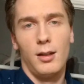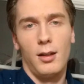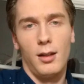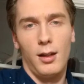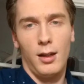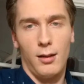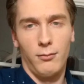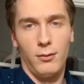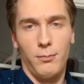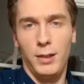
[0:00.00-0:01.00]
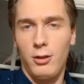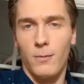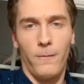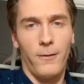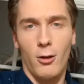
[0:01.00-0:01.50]
and Beachem
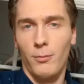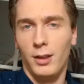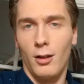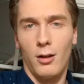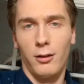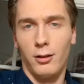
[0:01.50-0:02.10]
Films and all the